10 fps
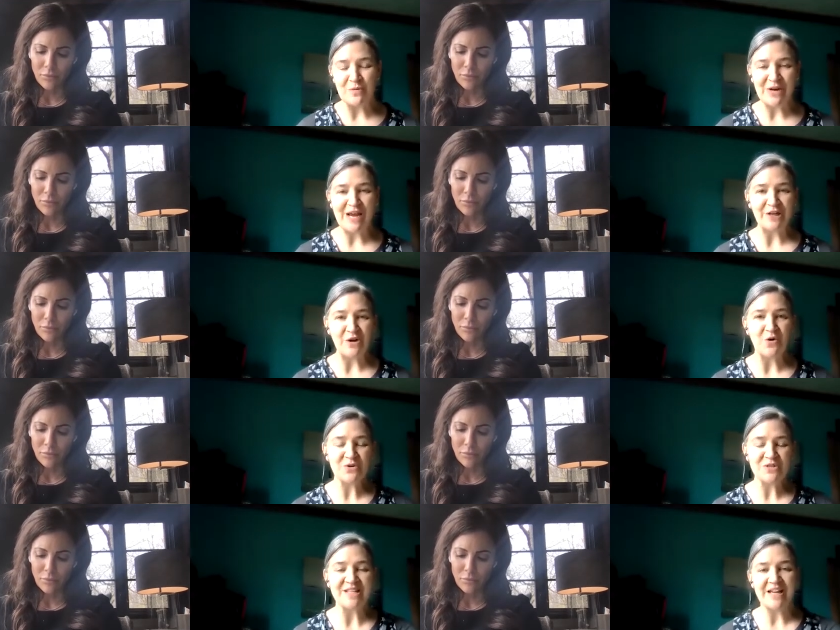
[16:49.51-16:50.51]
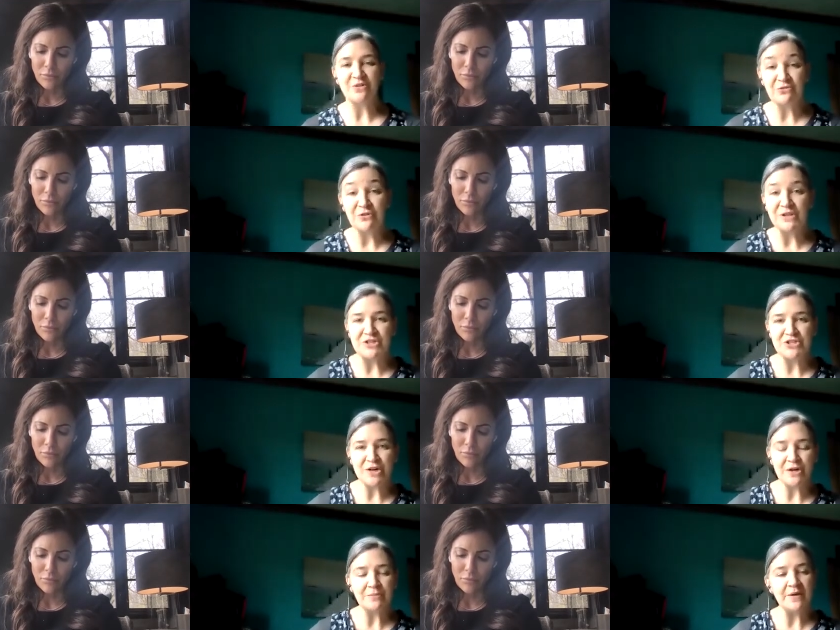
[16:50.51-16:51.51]
Speaker 1: I know said I can freely
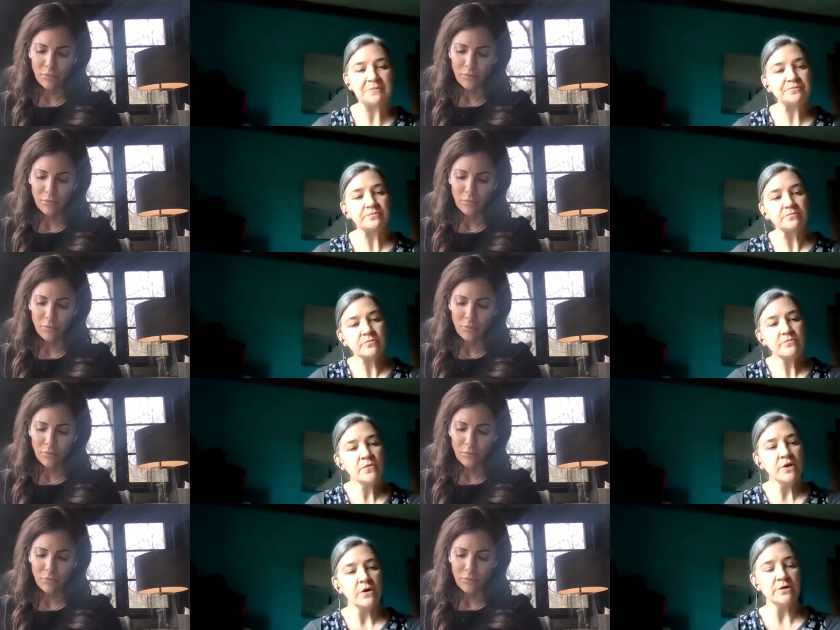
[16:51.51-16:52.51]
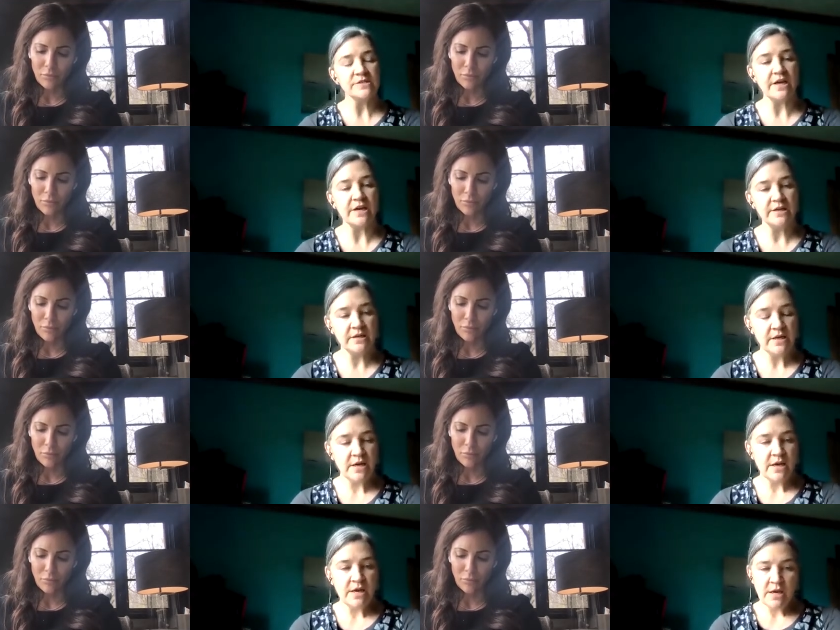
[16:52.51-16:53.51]
share it. But her son
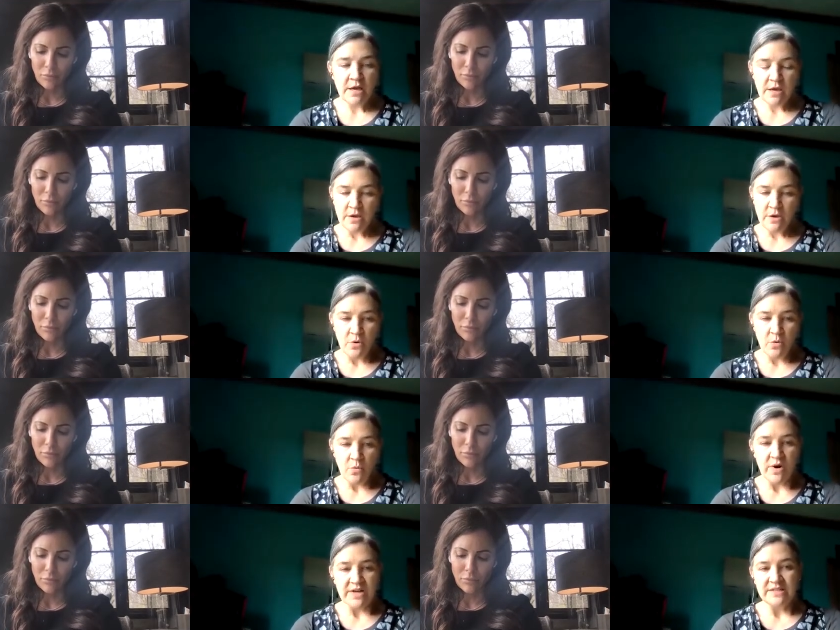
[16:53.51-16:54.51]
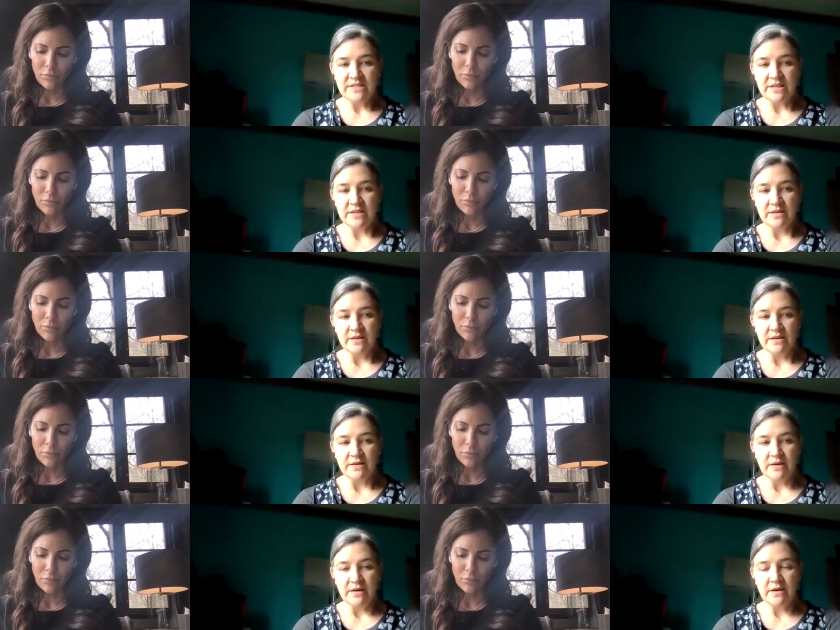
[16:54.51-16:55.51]
was
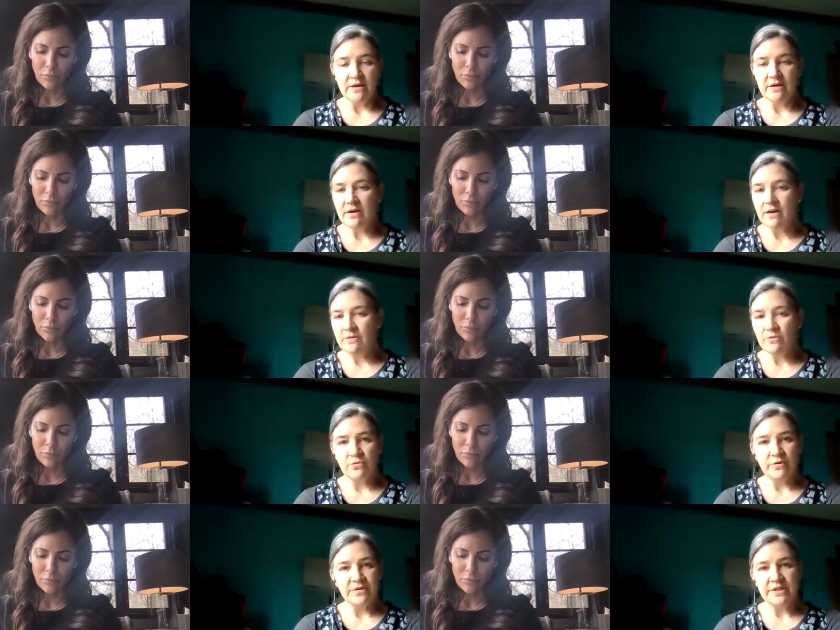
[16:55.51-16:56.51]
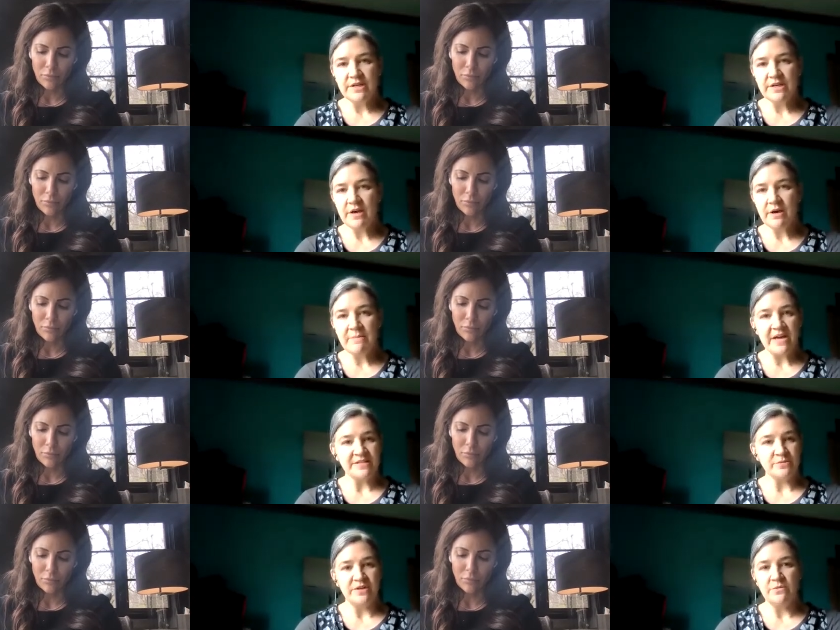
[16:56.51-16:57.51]
uh, uh, really a
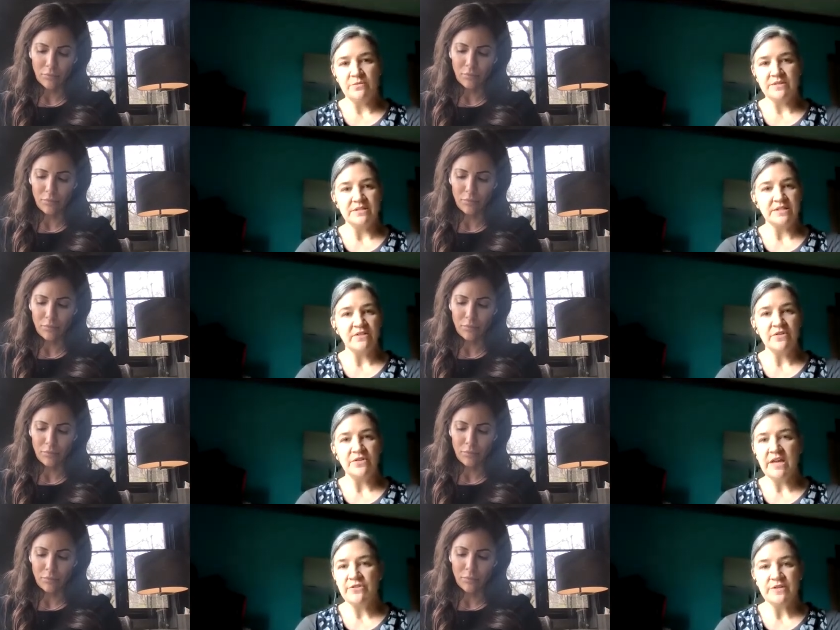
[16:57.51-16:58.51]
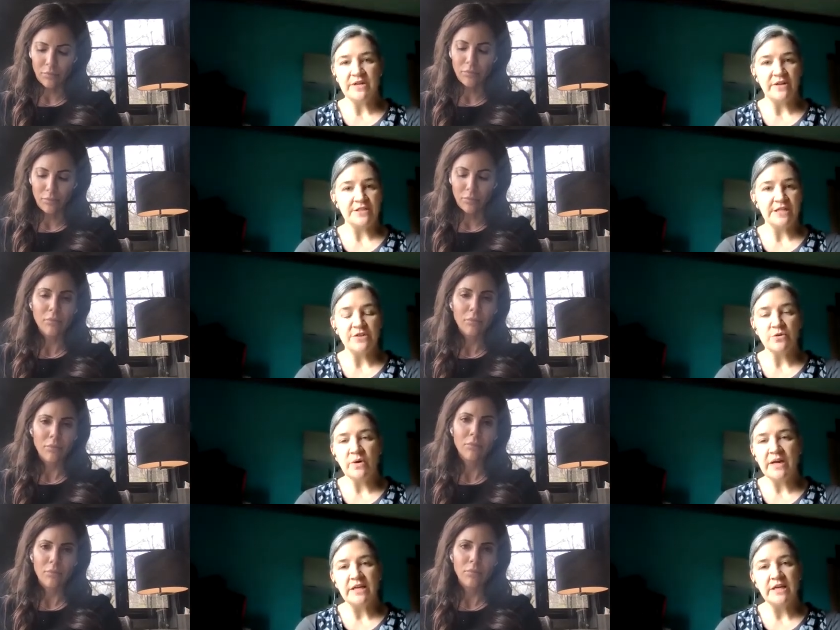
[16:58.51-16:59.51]
mess when he was in seventh, eighth, ninth, tenth
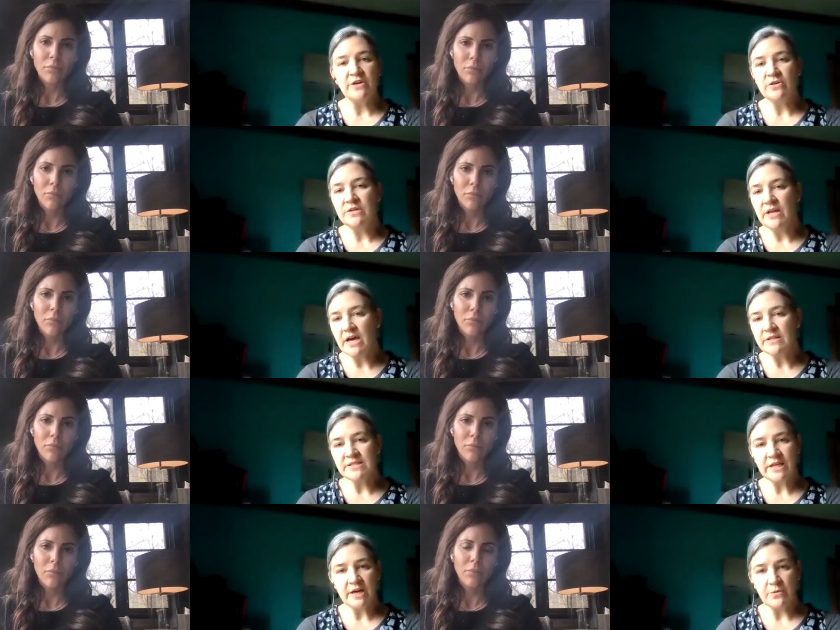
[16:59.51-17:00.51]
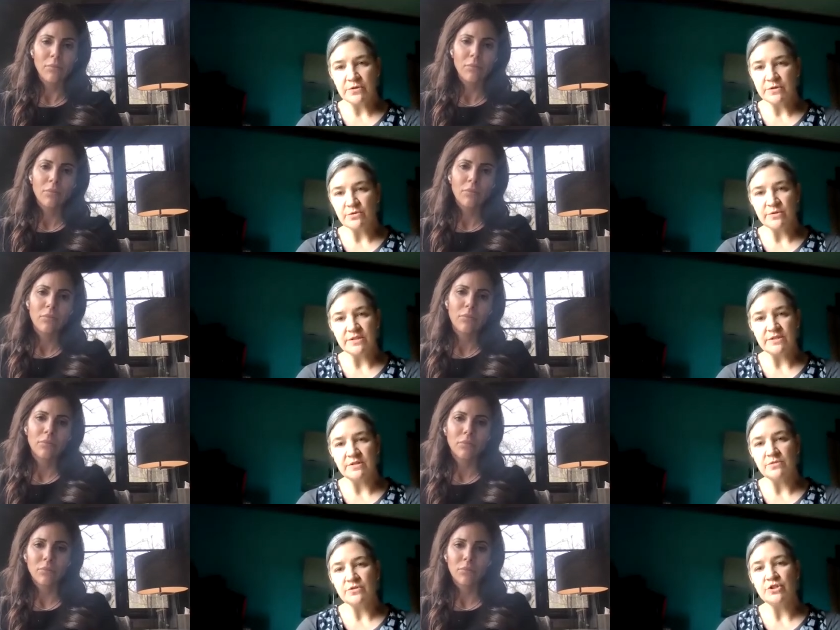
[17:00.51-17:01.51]
grade. He could not sync up with the school
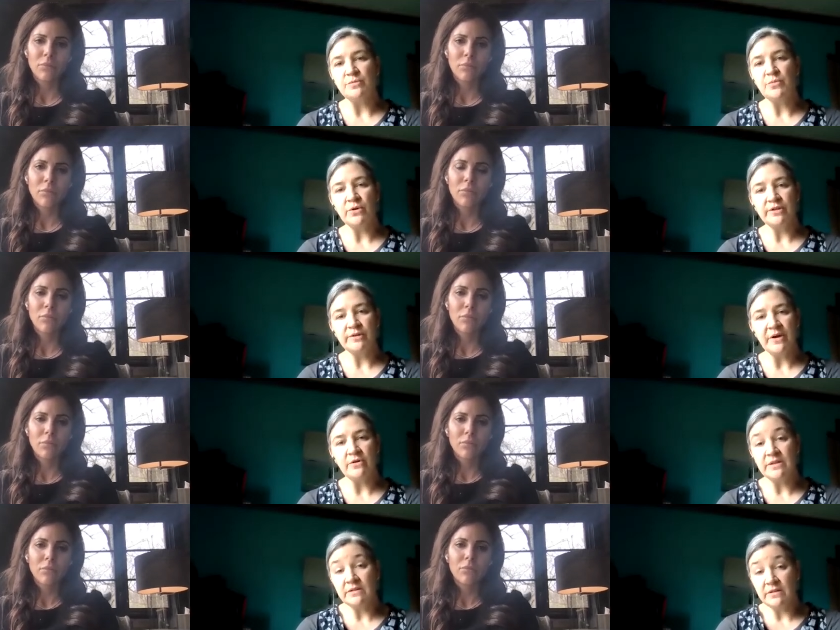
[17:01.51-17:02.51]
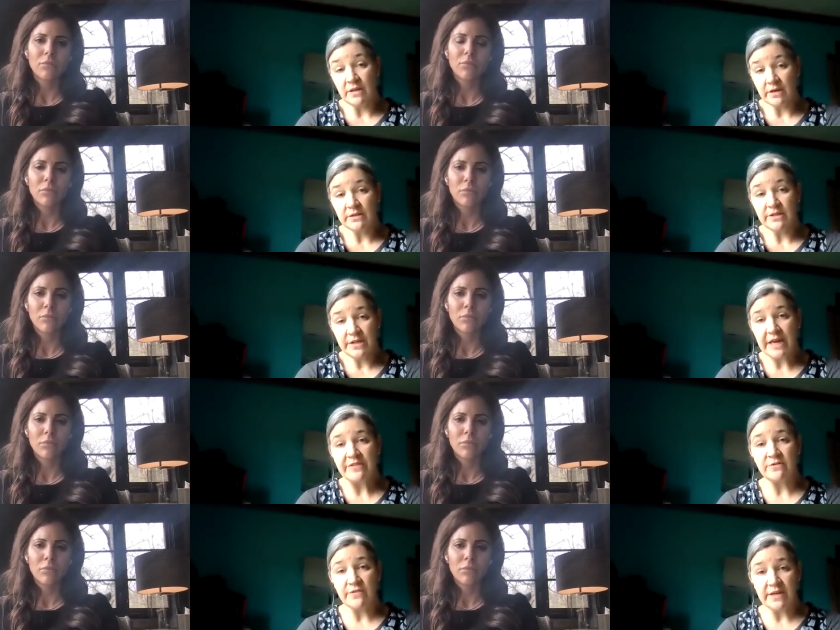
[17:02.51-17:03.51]
system. So she pulled him out, and it, luckily they had
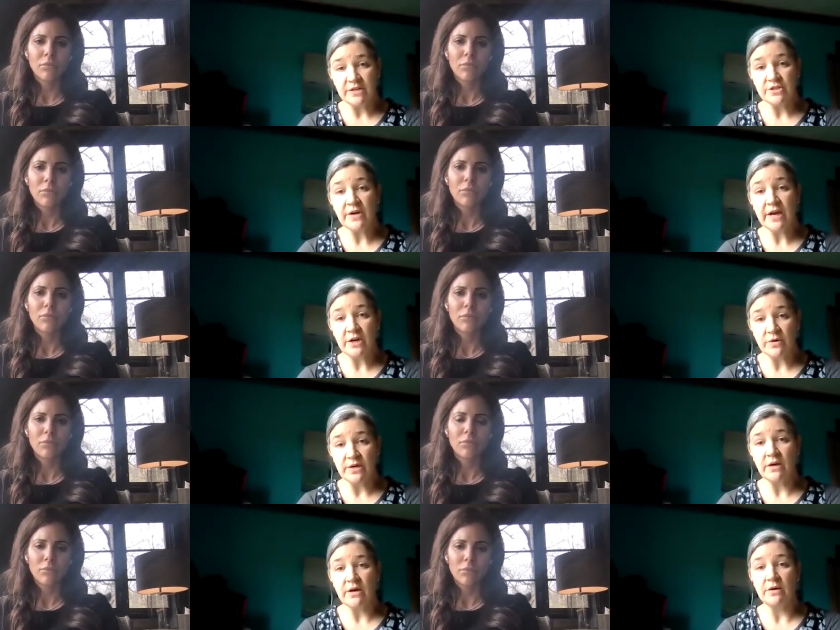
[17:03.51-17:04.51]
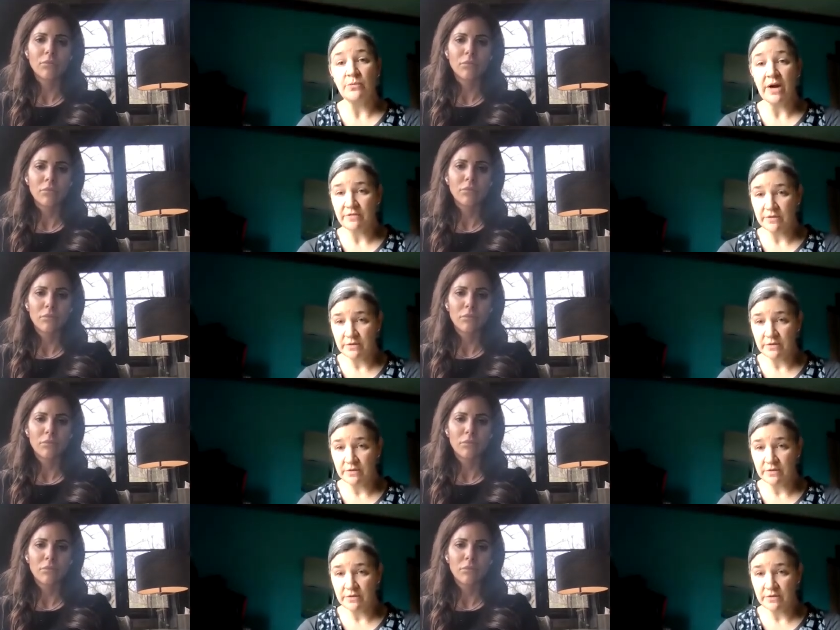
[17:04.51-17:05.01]
the advantage of hiring a private